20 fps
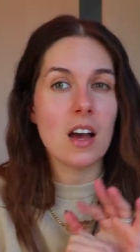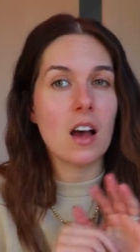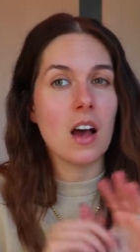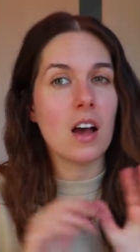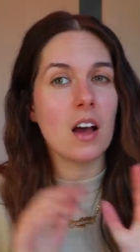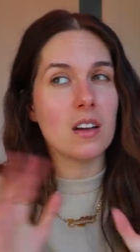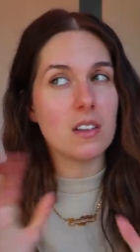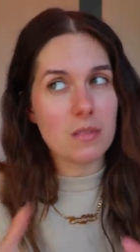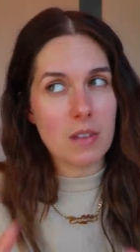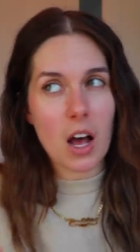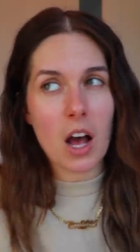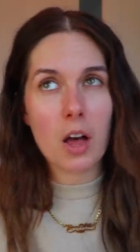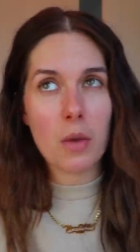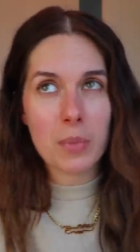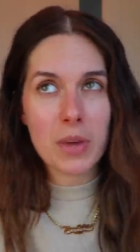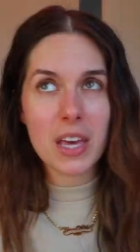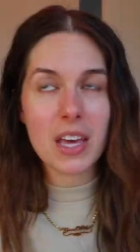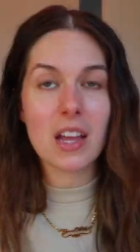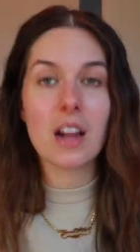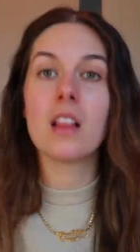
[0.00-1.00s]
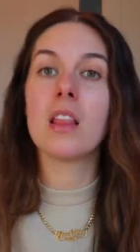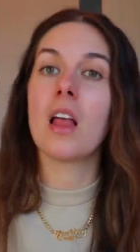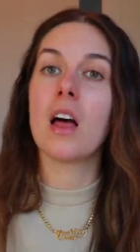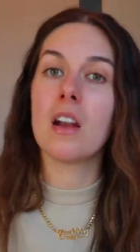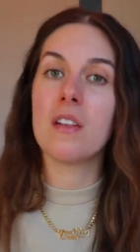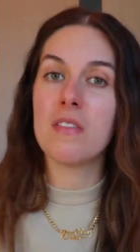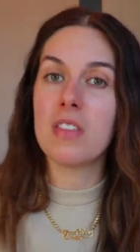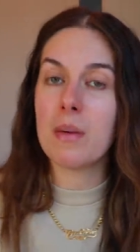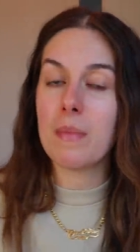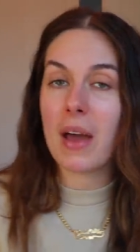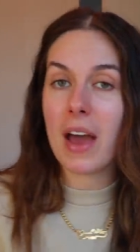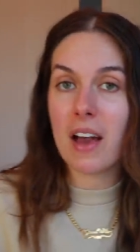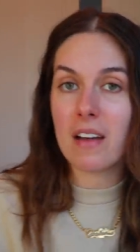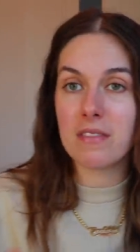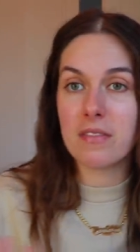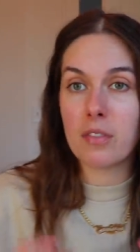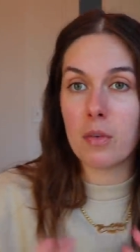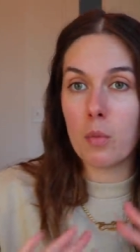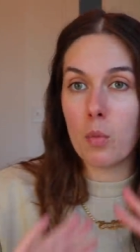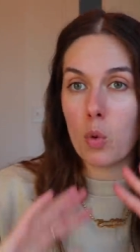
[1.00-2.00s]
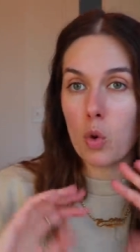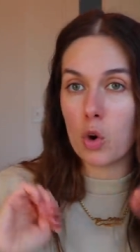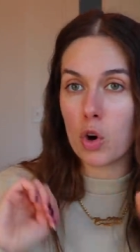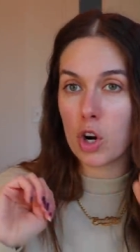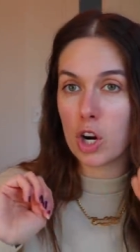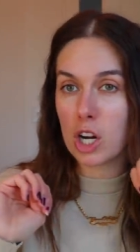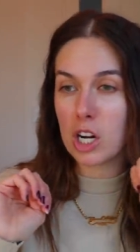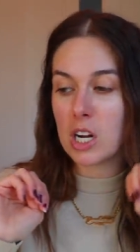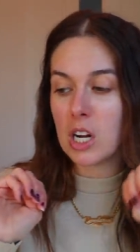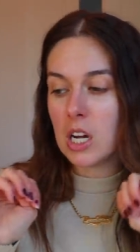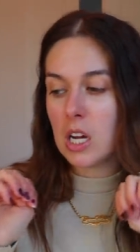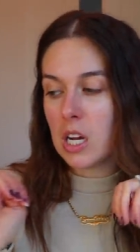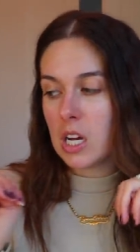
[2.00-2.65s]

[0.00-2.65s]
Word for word: Uh, albeit a lot of them have more